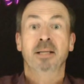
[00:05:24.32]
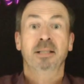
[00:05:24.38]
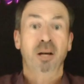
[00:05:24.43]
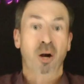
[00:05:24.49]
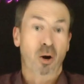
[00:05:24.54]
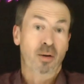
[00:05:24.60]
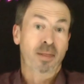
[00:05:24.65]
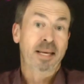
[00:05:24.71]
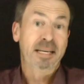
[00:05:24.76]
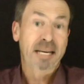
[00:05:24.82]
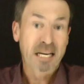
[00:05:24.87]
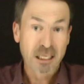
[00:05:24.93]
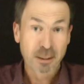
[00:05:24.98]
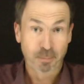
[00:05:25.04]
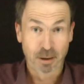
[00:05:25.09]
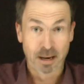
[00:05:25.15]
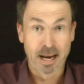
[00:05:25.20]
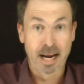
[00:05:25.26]
so they need
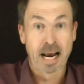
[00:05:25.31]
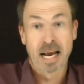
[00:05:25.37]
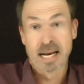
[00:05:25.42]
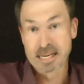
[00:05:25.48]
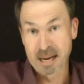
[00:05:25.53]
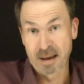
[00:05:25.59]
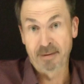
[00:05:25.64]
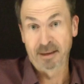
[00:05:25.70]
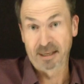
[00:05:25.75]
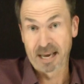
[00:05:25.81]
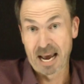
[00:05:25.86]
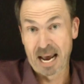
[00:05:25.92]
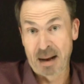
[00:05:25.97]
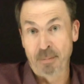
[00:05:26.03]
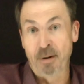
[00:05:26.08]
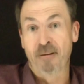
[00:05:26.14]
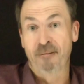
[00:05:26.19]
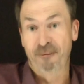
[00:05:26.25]
to play another
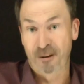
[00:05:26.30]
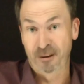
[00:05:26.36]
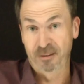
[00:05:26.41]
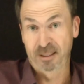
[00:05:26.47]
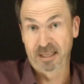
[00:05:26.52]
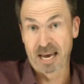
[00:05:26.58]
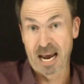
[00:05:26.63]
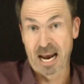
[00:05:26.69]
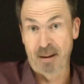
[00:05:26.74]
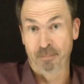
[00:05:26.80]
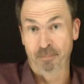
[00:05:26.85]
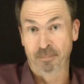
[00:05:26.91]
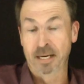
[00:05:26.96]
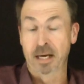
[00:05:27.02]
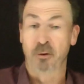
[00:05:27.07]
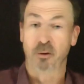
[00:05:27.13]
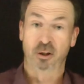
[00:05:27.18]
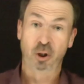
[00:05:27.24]
game, a fifth game.
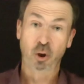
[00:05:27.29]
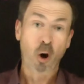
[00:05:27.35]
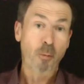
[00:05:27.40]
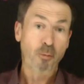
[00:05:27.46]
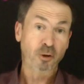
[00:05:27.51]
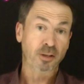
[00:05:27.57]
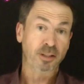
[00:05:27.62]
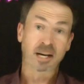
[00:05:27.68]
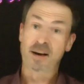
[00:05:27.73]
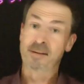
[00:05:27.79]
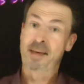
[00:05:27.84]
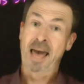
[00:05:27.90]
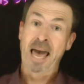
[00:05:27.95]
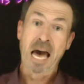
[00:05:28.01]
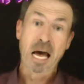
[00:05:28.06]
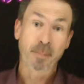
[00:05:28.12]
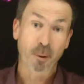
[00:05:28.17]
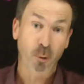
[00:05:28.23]
Now there's two options, either
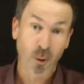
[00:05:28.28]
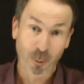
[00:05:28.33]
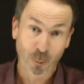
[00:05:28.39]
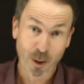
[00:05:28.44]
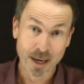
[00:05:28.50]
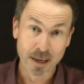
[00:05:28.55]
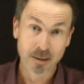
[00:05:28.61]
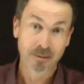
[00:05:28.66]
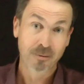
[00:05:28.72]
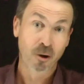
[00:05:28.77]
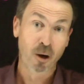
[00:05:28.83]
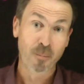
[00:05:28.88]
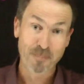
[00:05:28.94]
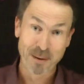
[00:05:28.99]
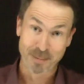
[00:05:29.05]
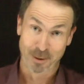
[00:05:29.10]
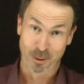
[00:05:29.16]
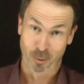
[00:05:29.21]
Albert will win
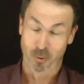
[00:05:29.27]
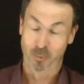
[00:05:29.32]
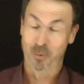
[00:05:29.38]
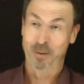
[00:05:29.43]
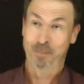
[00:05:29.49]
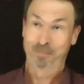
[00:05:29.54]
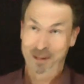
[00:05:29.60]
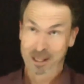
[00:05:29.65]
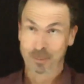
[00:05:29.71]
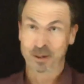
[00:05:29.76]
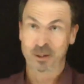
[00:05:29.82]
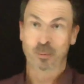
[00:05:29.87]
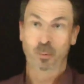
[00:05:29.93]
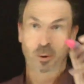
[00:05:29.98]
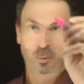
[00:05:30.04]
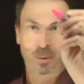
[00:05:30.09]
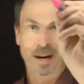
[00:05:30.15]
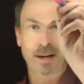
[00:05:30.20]
or Bilbert will,
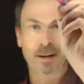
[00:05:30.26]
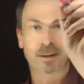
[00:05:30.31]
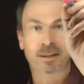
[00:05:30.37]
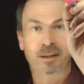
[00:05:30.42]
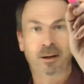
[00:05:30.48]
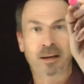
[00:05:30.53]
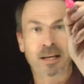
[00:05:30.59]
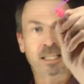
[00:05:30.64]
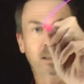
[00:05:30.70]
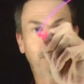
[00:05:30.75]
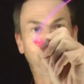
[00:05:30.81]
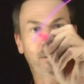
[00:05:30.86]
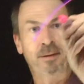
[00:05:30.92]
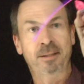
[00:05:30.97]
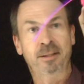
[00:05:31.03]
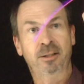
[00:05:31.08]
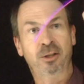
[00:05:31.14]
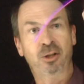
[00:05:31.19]
Bilbert will win. So let's
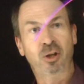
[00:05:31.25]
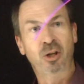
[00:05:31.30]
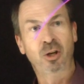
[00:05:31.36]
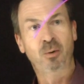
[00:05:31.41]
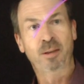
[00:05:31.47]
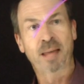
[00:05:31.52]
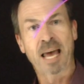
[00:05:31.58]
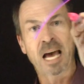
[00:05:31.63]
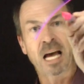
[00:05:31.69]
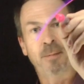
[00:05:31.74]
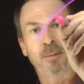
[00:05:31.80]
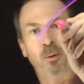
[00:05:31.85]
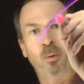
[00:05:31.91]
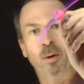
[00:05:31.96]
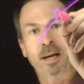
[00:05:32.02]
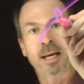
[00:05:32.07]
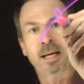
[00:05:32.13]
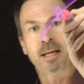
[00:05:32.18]
split this into two with Albert
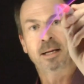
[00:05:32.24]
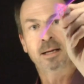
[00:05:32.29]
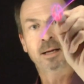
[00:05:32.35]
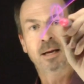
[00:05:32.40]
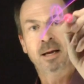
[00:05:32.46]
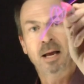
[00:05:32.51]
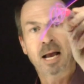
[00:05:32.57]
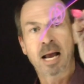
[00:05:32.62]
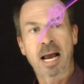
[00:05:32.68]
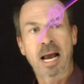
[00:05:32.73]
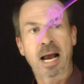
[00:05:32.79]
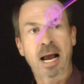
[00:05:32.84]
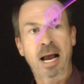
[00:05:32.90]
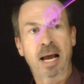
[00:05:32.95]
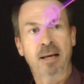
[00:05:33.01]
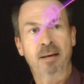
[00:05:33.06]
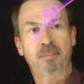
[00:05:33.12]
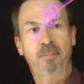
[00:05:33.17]
winning
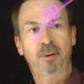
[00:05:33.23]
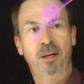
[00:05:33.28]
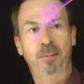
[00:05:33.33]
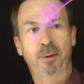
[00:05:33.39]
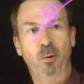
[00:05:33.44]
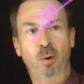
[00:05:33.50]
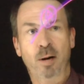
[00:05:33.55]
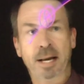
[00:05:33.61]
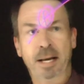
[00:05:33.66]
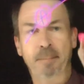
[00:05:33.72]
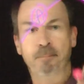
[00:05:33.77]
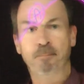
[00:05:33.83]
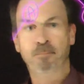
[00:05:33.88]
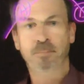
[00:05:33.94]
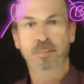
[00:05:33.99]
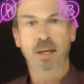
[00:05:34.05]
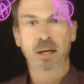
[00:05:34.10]
and Bilbert winning.